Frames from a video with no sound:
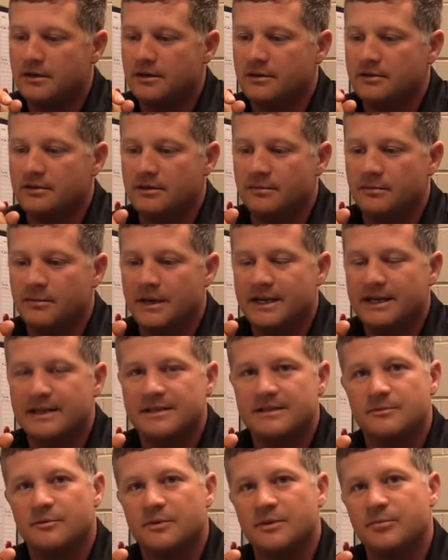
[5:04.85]
uh, the
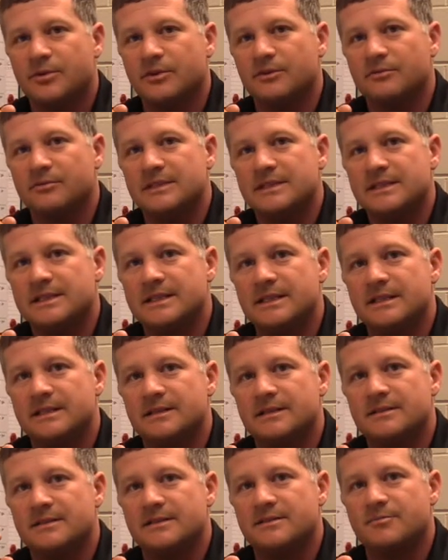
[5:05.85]
demands that we put on these
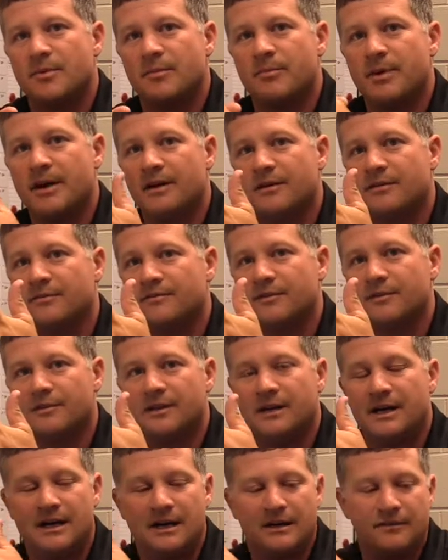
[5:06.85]
kids is preparing them for
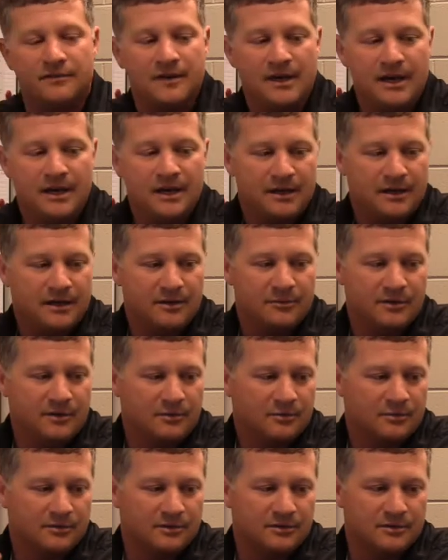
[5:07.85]
life, and we
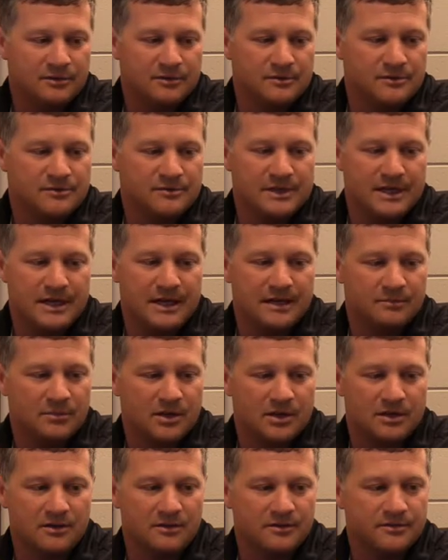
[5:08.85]
don't want to lose that
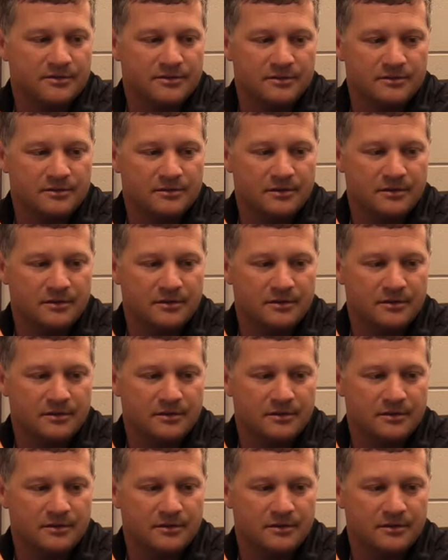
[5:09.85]
because